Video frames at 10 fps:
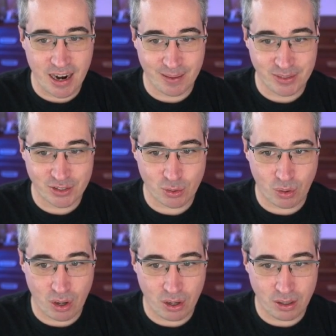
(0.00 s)
I'm going to
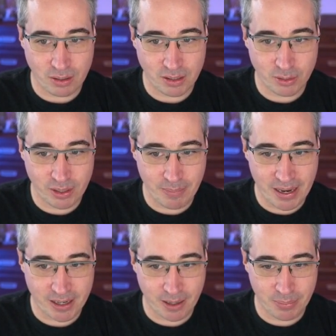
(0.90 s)
scroll all the way
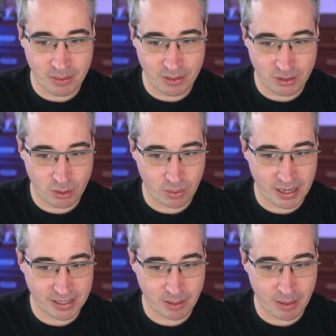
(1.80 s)
back up to
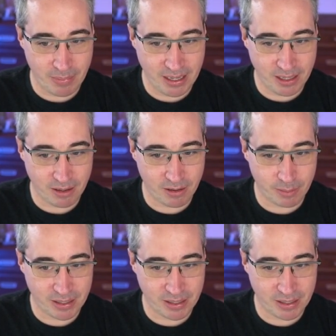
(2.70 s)
where I get to my main here.